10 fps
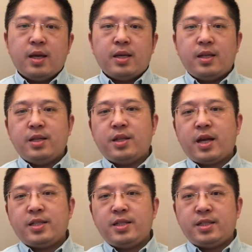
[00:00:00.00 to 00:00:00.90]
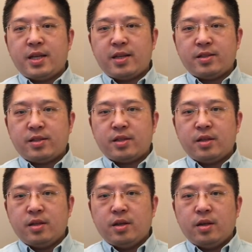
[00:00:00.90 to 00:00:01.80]
In the
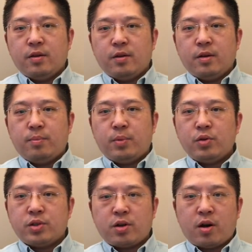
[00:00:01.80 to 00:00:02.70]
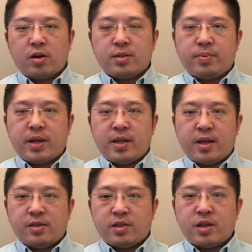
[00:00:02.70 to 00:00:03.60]
1910s, postcards played
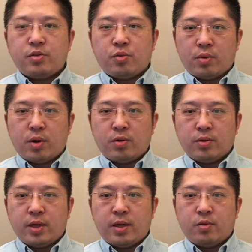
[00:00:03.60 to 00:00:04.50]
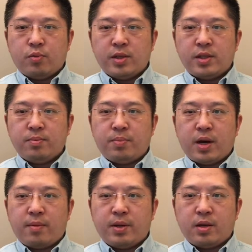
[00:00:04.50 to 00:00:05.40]
an essential role in raising
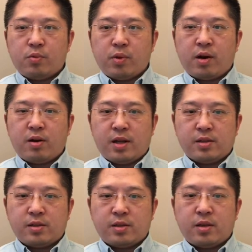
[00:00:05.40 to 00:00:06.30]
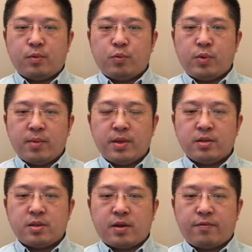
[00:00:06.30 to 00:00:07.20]
public awareness of the
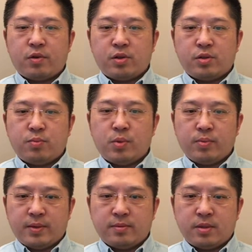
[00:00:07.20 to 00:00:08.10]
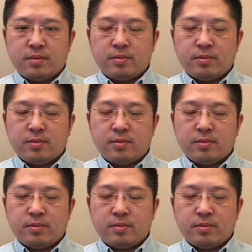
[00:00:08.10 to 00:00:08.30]
women's suffrage movement.